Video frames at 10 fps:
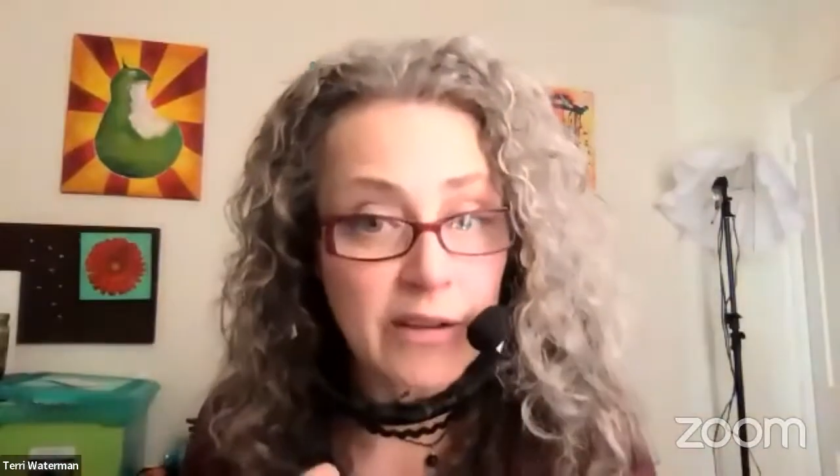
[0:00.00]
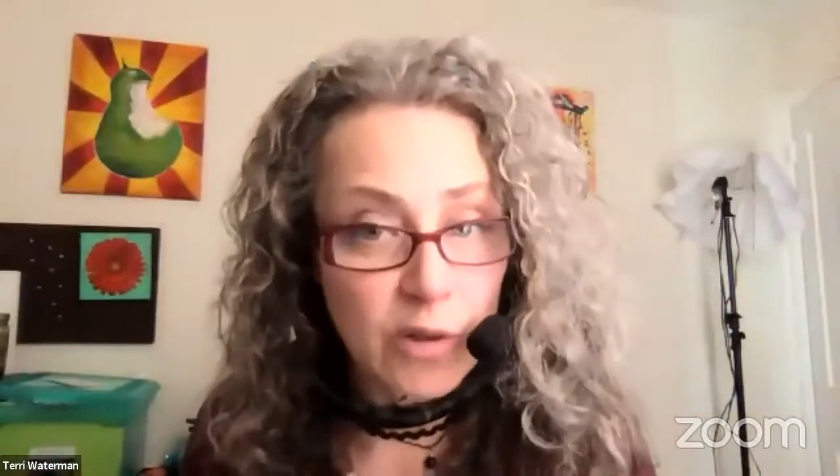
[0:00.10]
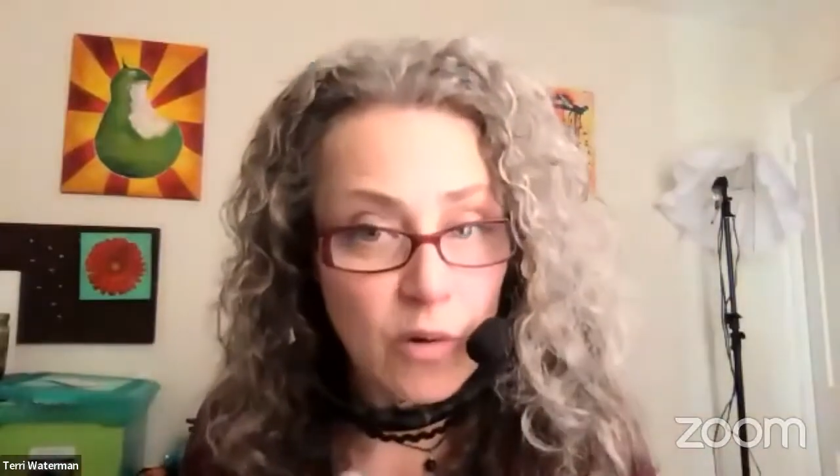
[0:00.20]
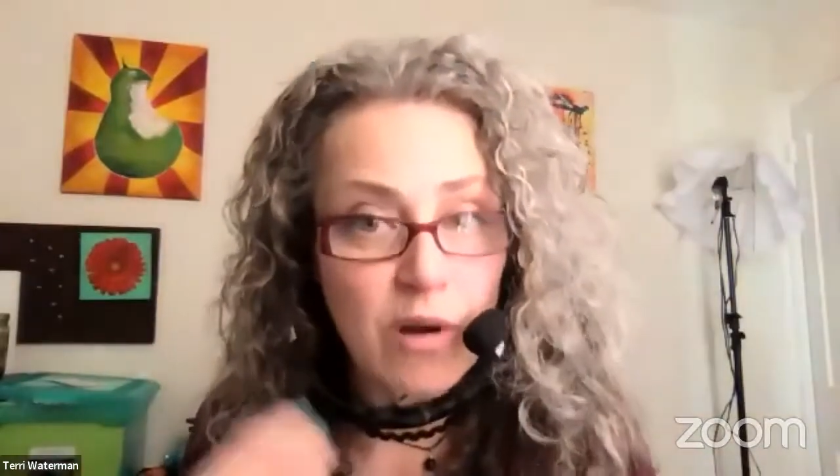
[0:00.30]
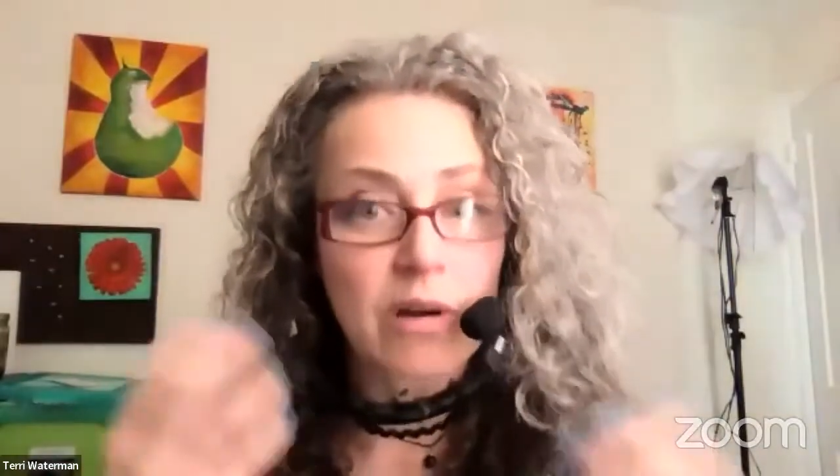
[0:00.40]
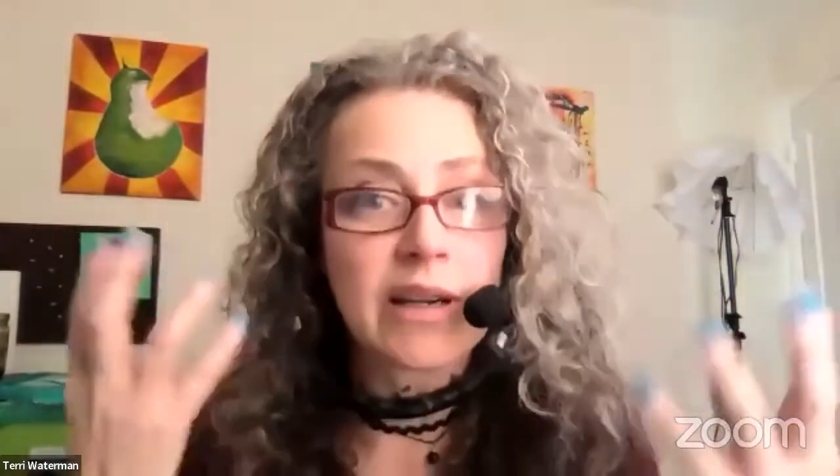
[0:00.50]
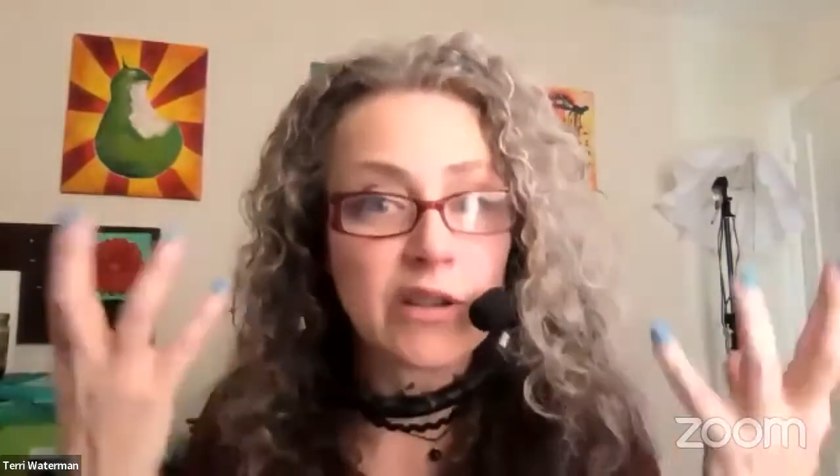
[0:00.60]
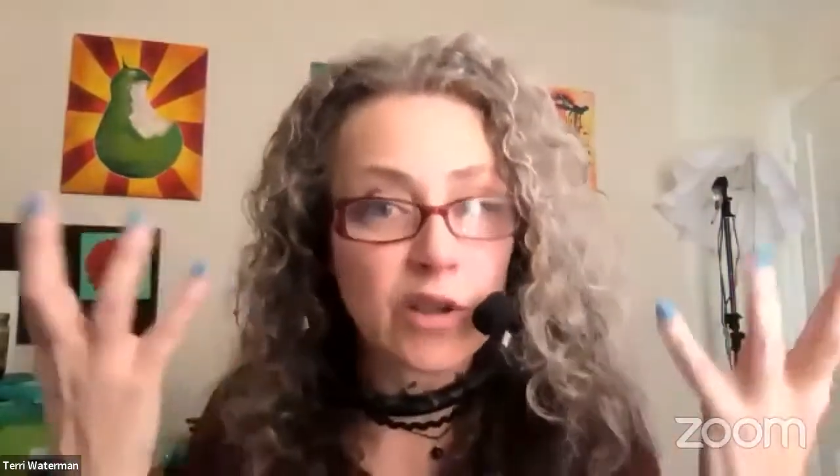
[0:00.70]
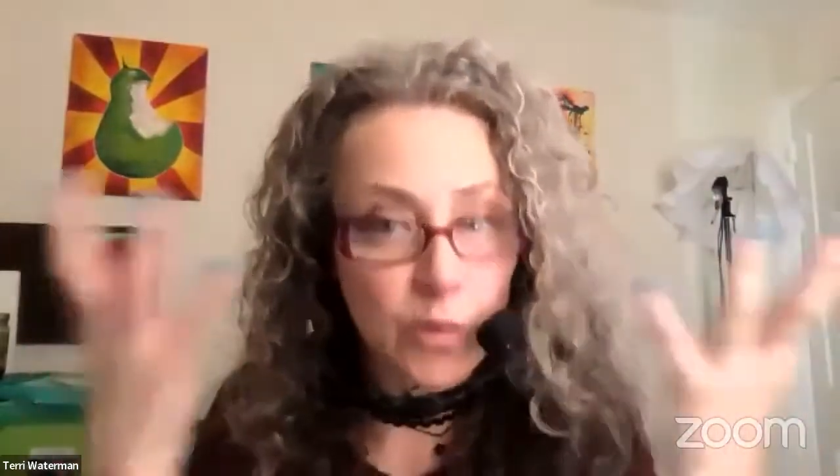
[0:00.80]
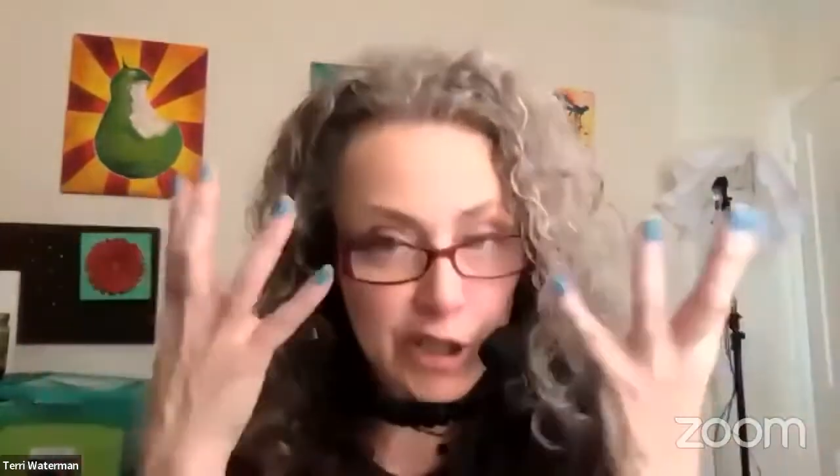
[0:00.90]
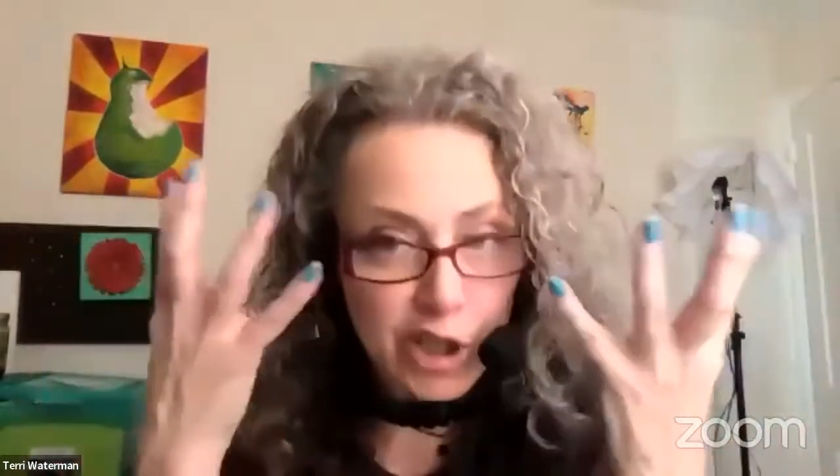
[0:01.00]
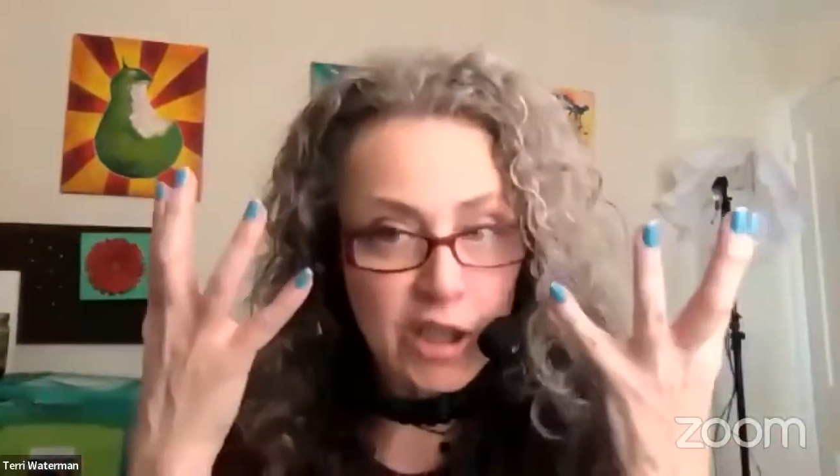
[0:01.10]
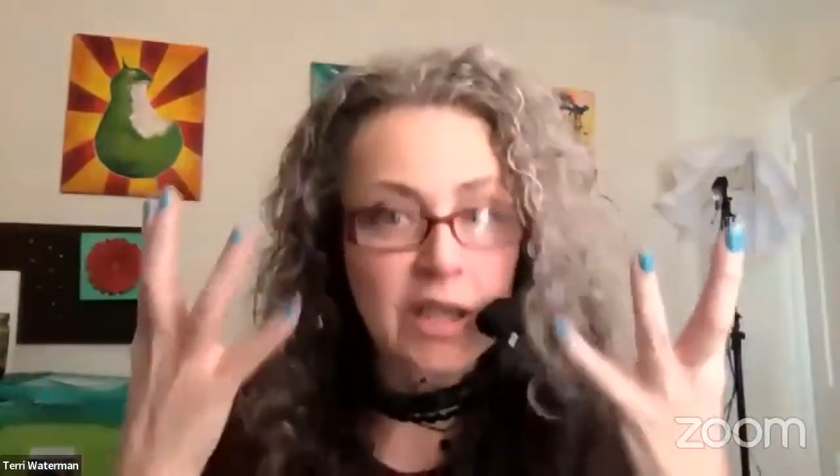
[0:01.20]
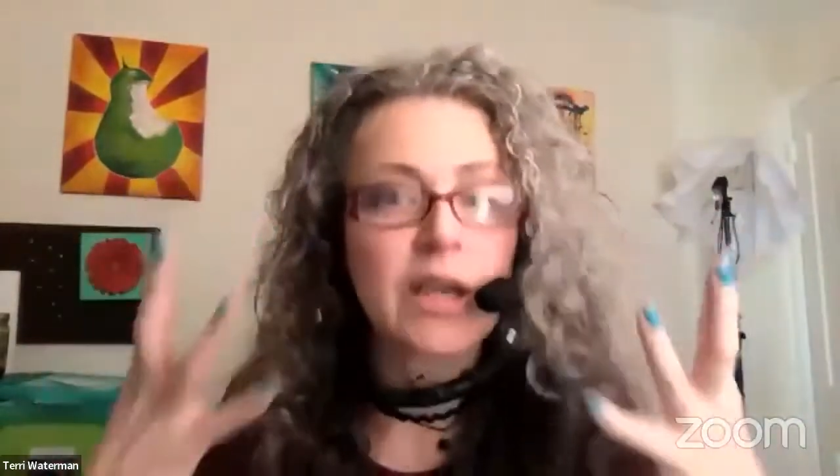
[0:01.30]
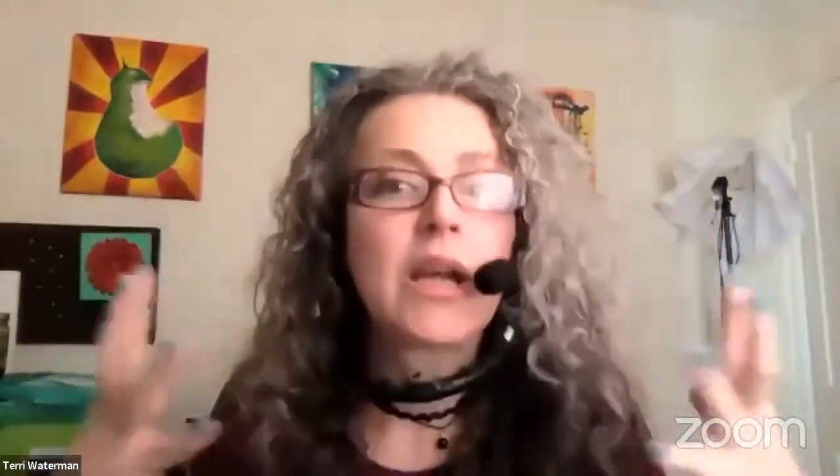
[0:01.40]
your
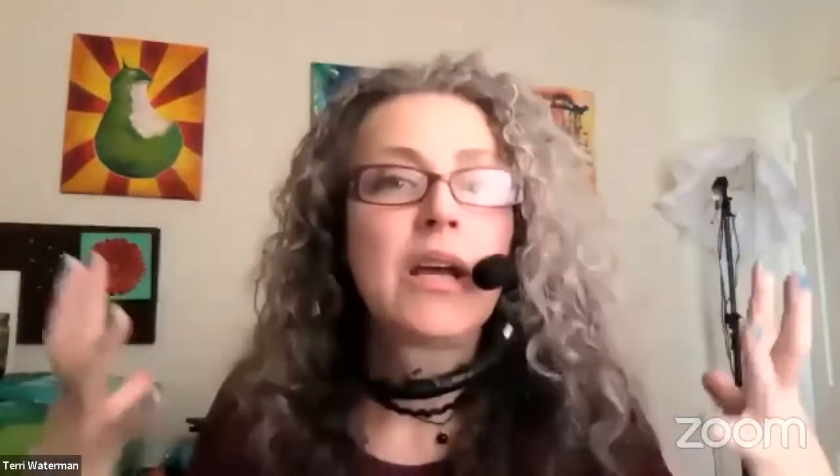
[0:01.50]
intuition,